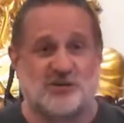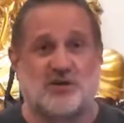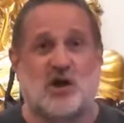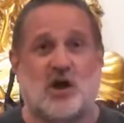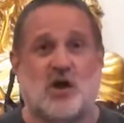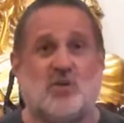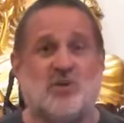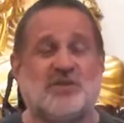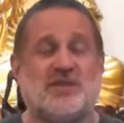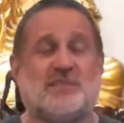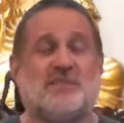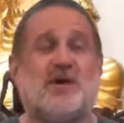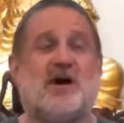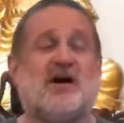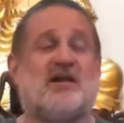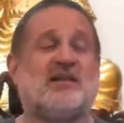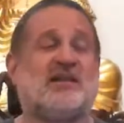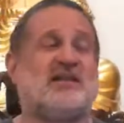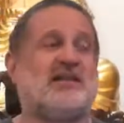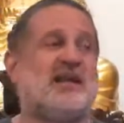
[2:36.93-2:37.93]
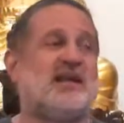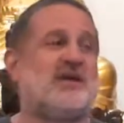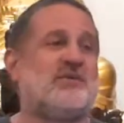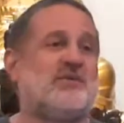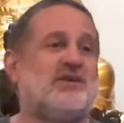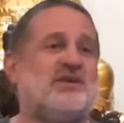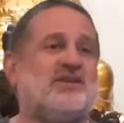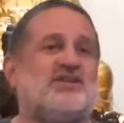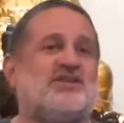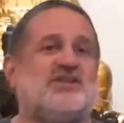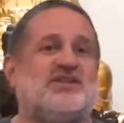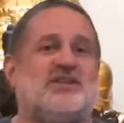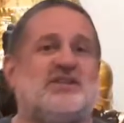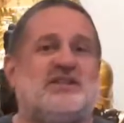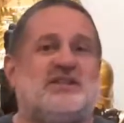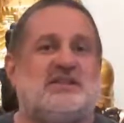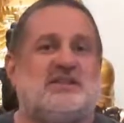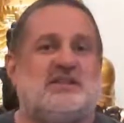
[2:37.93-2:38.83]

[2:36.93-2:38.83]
ago in the Pali language,